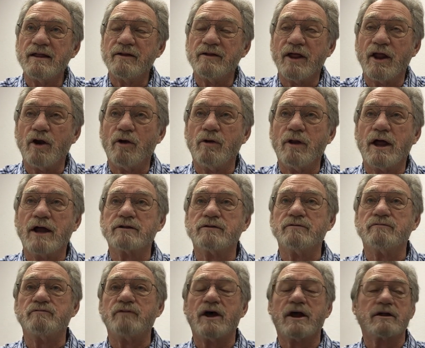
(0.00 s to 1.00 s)
They don't like
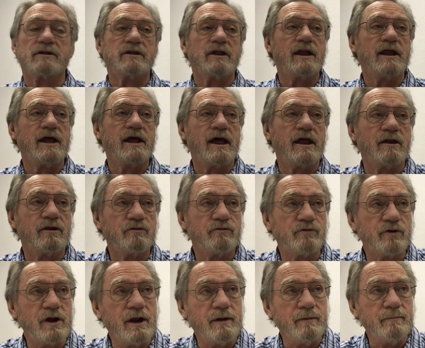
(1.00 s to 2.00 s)
the fact that he had a
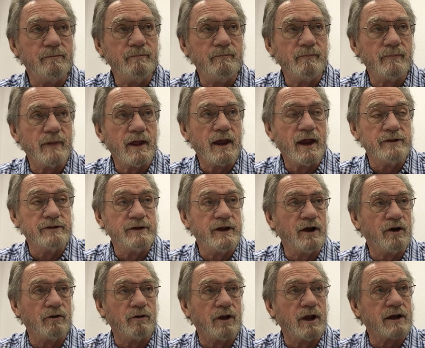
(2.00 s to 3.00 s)
dream, and they
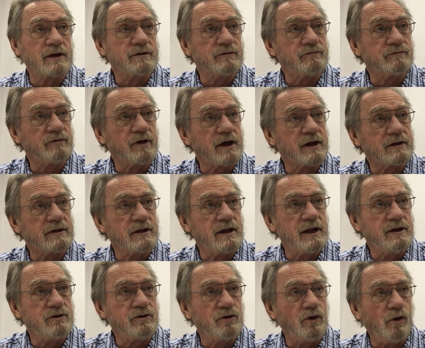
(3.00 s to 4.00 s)
don't like the fact that
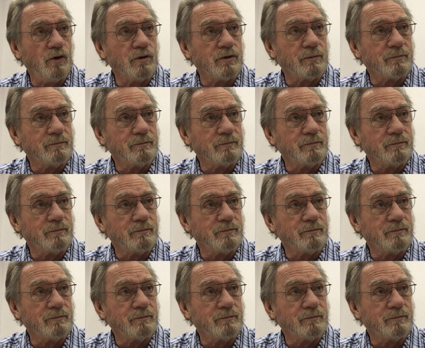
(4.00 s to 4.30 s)
he told